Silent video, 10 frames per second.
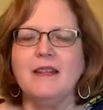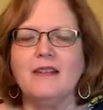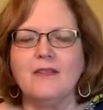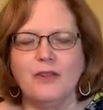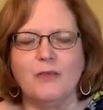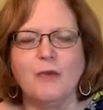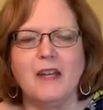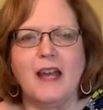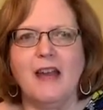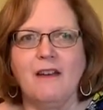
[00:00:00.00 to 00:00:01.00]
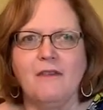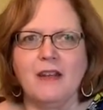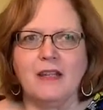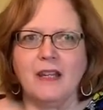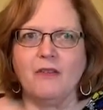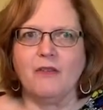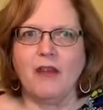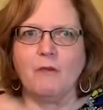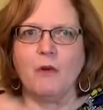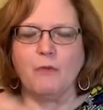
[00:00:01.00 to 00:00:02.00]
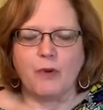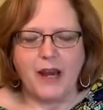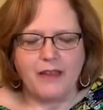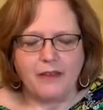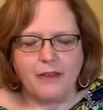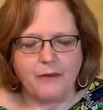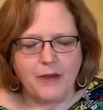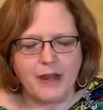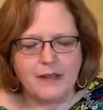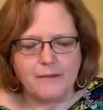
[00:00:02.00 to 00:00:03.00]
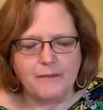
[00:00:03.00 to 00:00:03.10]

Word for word: so you want to have a needle that won't break the thread.